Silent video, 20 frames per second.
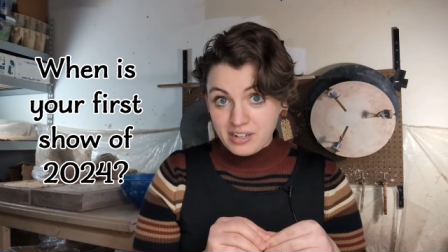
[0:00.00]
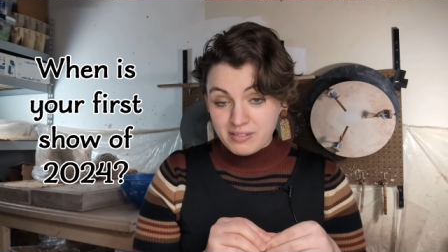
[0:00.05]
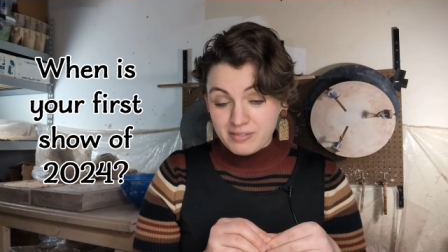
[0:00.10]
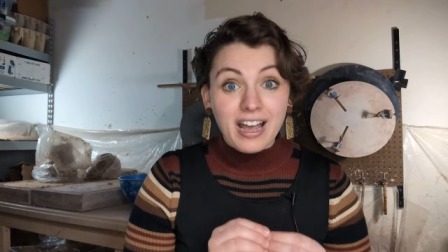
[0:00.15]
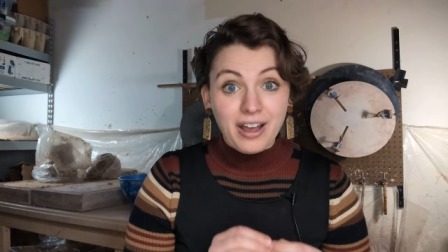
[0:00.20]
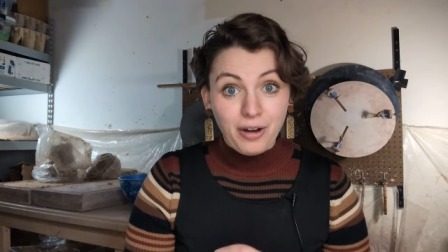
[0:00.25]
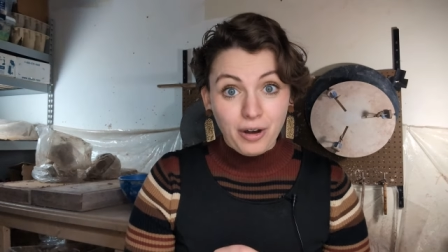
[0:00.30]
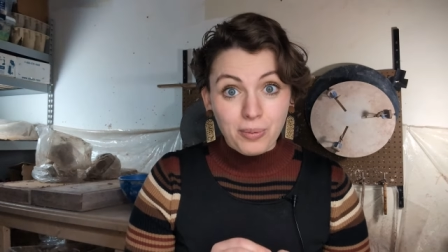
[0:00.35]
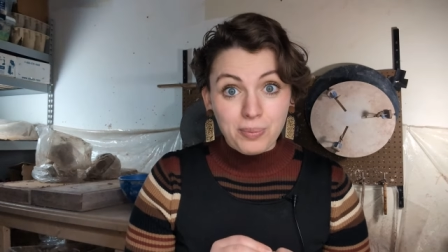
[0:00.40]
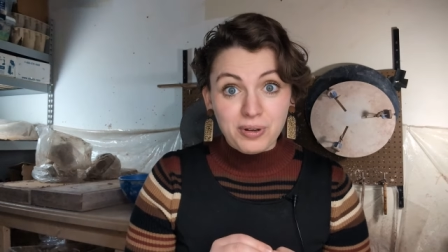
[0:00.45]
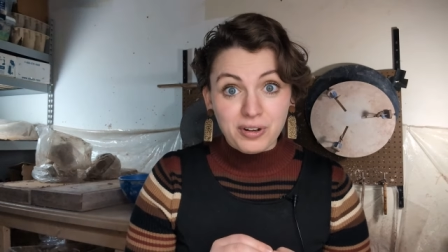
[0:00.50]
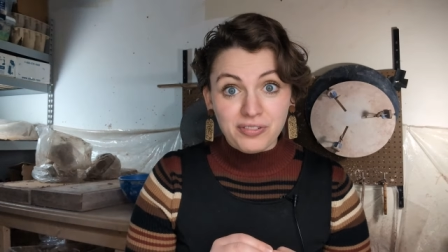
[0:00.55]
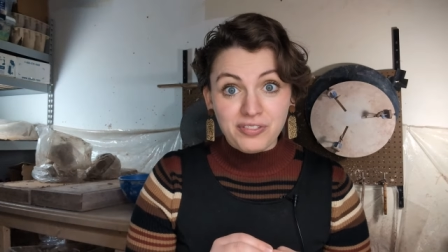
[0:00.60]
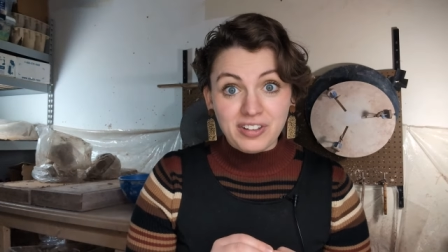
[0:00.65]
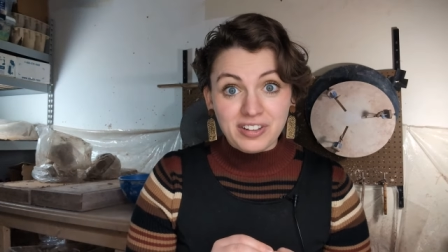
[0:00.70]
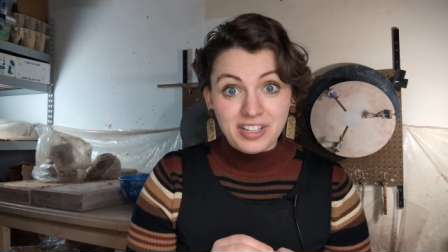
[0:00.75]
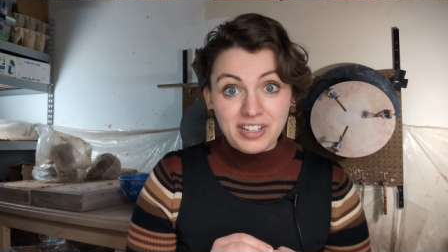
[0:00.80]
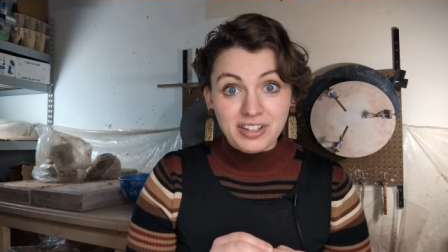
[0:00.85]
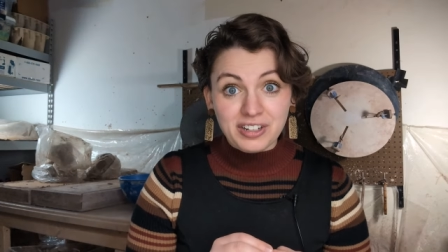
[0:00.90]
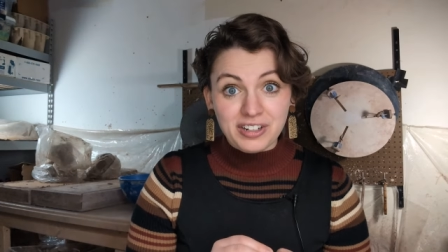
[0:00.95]
I hope you're
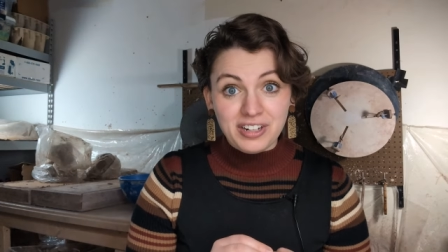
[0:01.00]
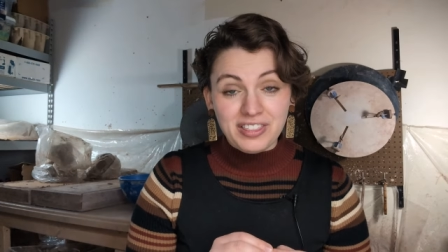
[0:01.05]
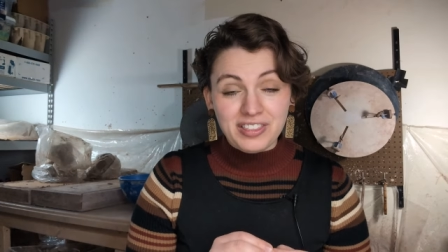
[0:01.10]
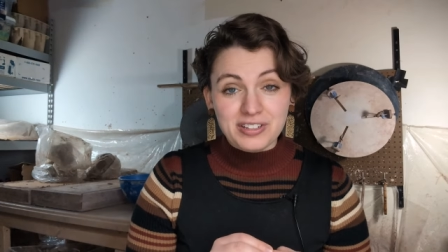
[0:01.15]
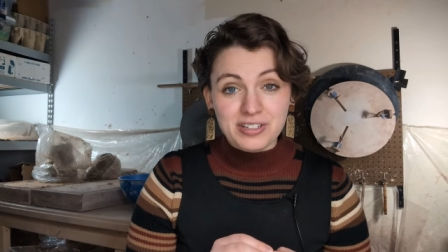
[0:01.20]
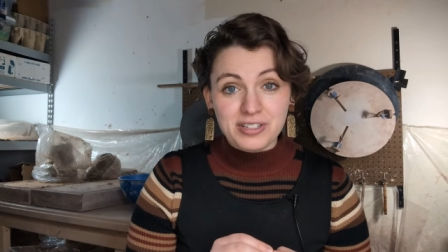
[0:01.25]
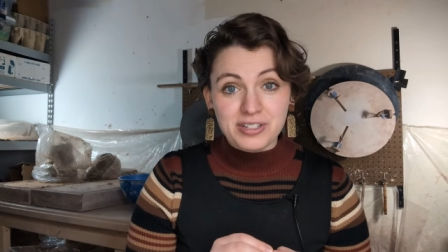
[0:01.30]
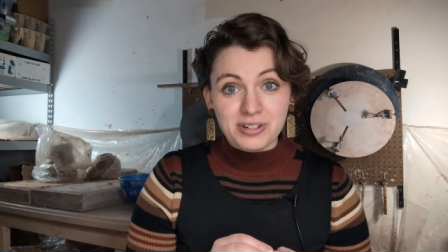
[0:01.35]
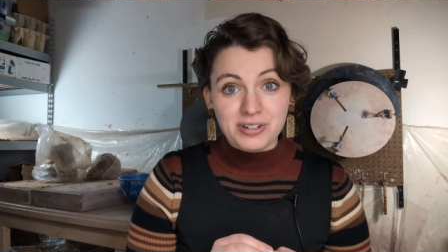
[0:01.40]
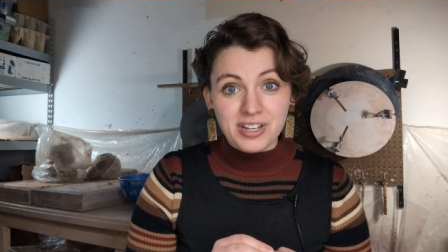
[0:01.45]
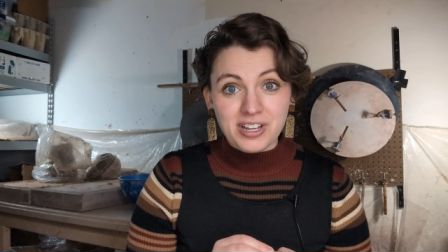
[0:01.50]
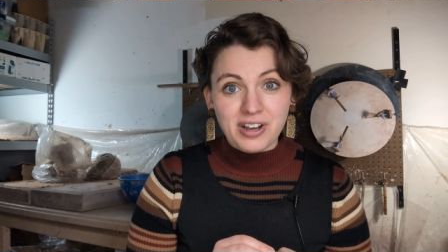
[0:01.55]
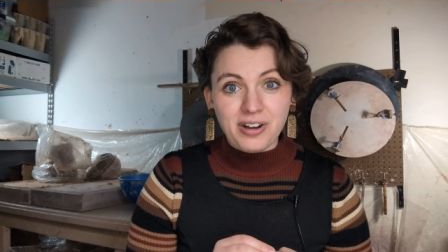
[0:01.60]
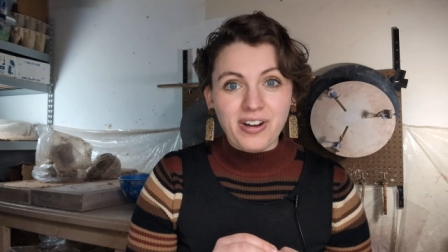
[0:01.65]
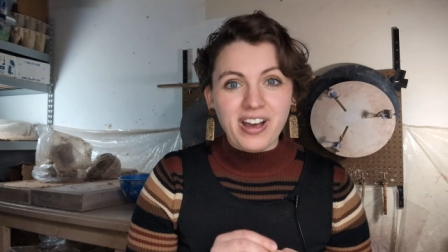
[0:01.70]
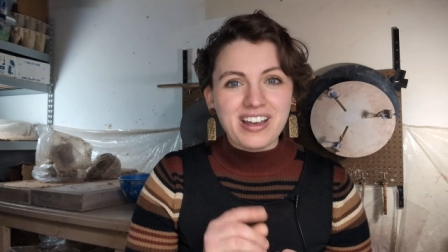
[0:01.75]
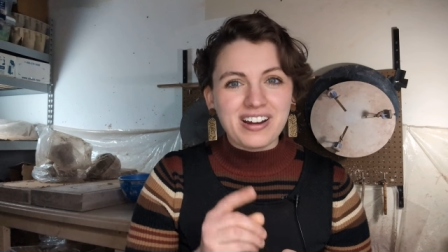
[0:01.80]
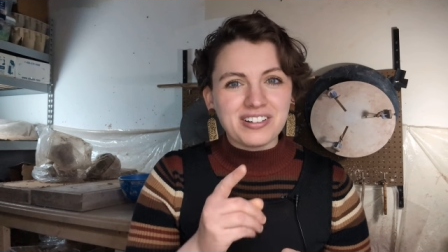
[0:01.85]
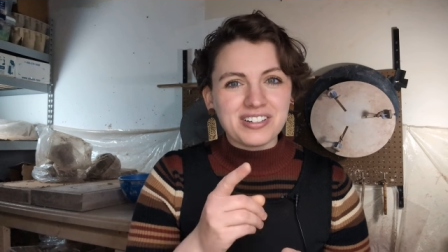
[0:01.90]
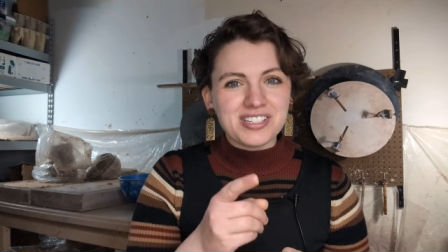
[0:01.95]
feeling good in the studio,
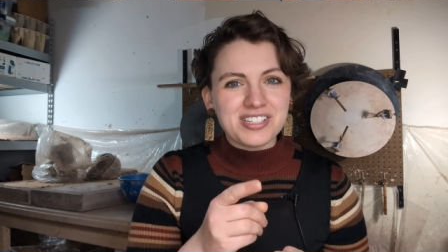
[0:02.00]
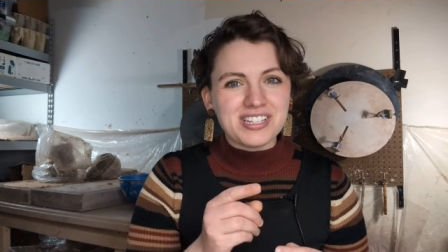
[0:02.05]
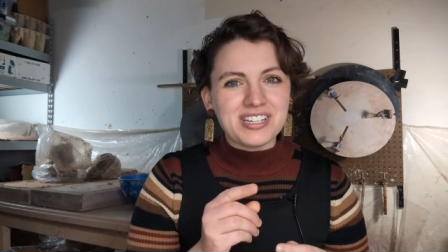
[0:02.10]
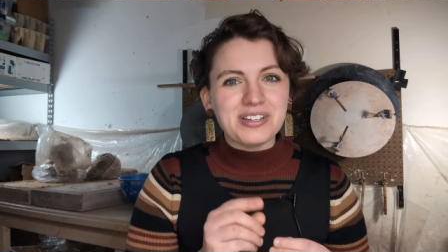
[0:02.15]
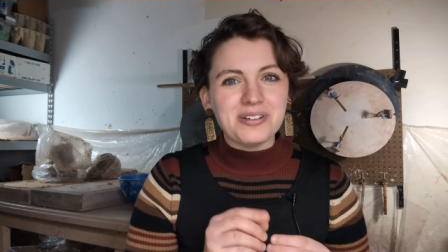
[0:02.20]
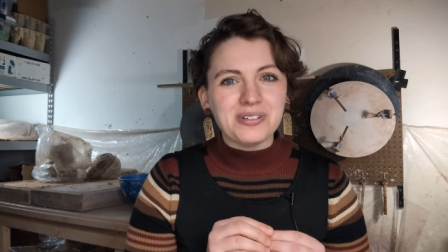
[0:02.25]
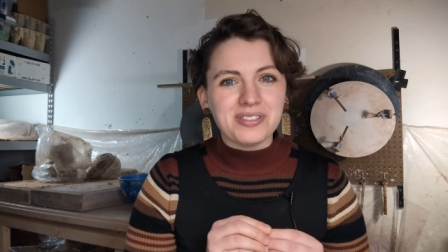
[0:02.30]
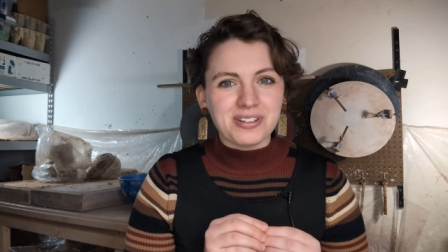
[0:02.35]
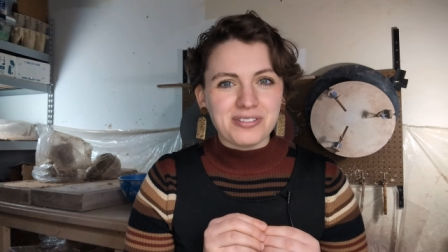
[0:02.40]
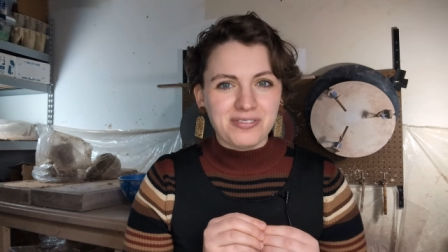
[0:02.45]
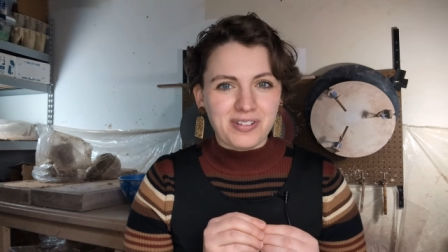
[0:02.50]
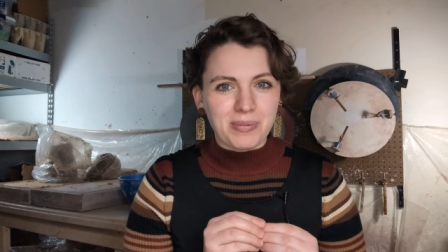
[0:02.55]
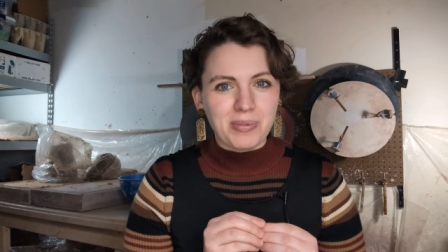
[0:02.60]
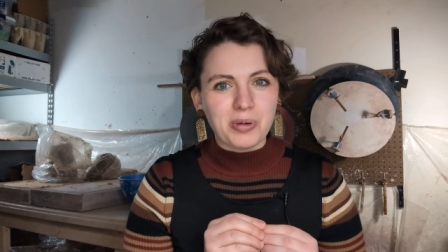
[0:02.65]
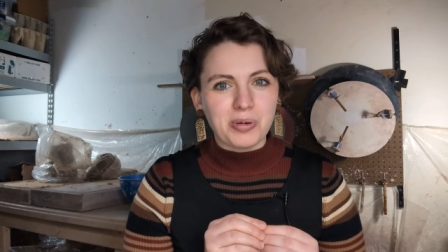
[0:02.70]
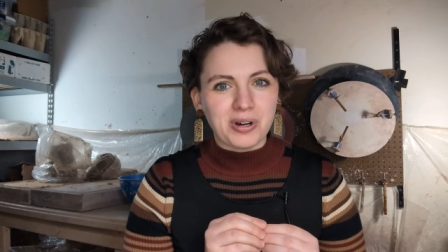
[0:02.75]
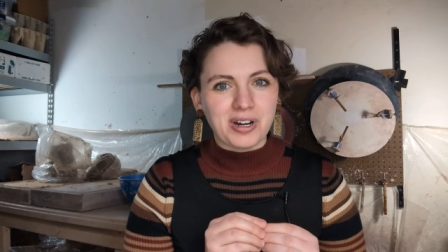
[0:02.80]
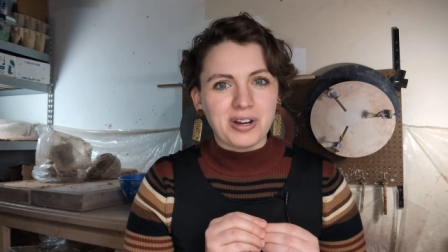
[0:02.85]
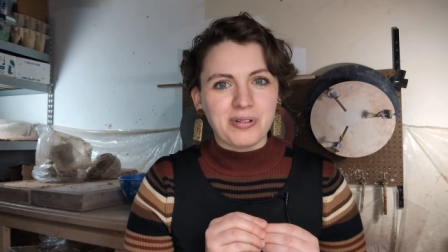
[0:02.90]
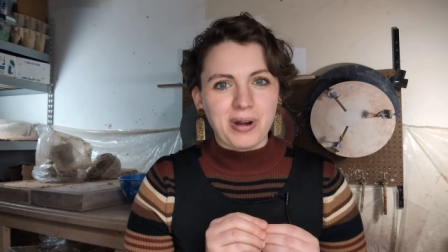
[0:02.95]
and I'll see you in the
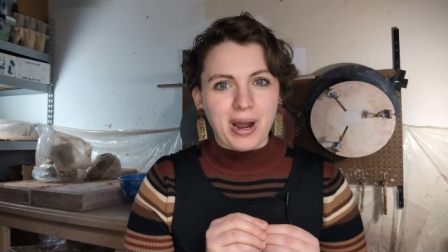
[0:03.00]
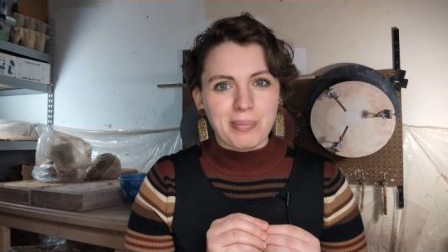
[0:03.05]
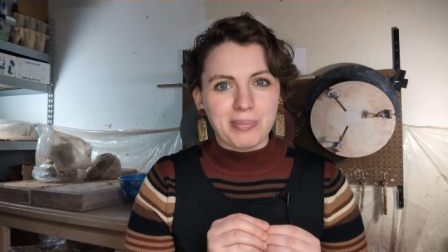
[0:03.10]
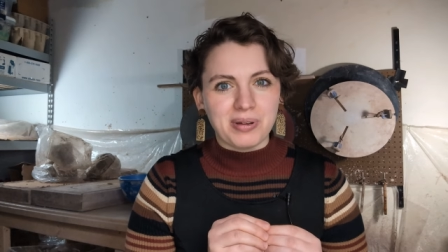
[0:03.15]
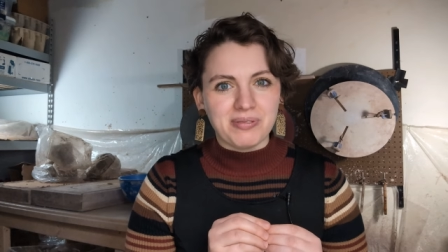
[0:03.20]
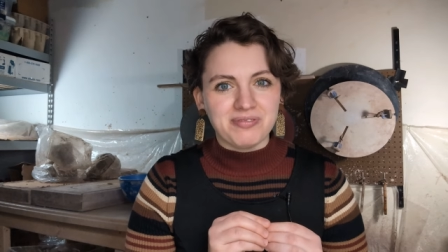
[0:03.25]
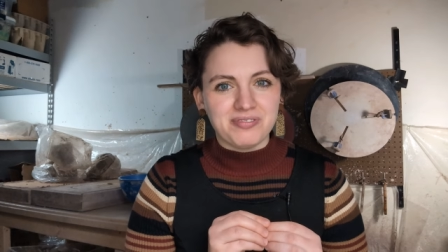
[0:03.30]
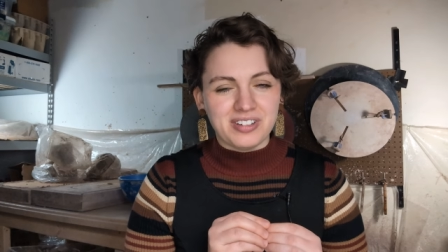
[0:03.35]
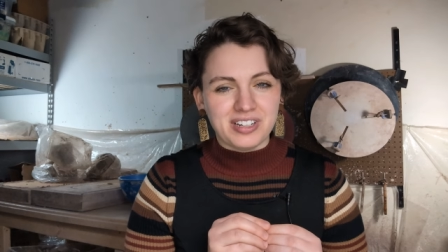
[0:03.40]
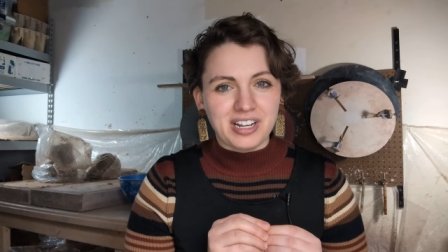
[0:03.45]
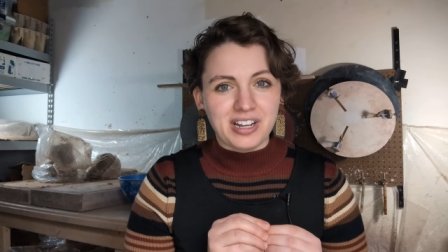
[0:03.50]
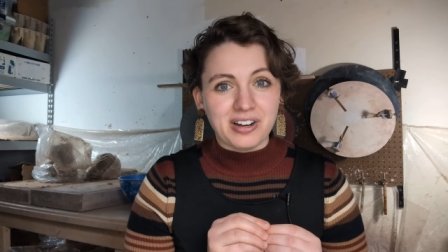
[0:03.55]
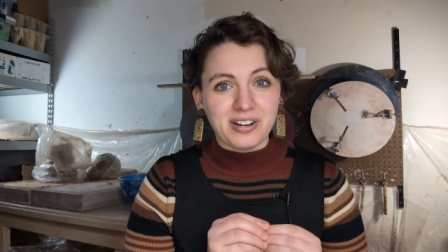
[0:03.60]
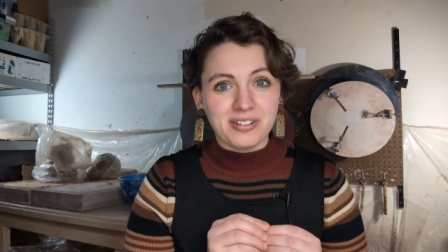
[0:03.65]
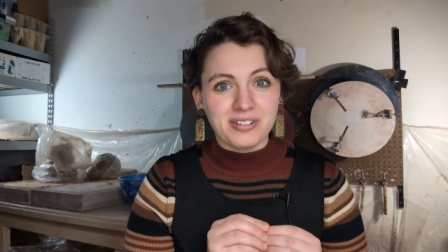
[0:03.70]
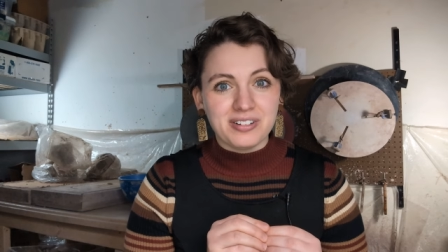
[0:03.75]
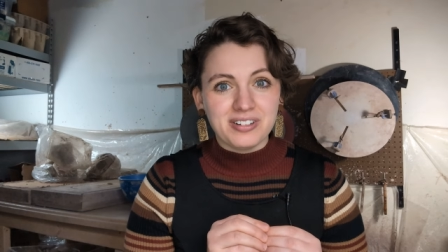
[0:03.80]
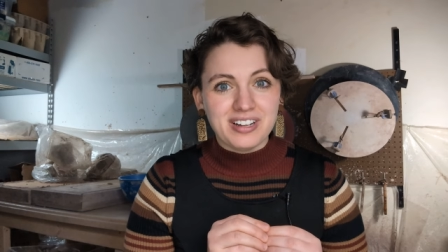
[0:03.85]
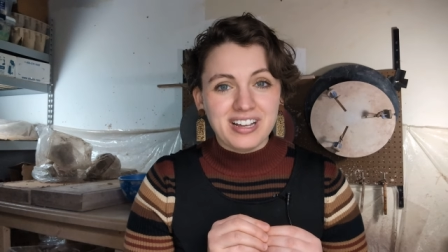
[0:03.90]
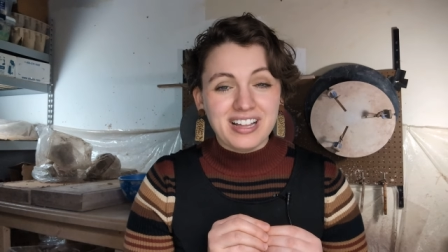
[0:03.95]
February wrap-up video.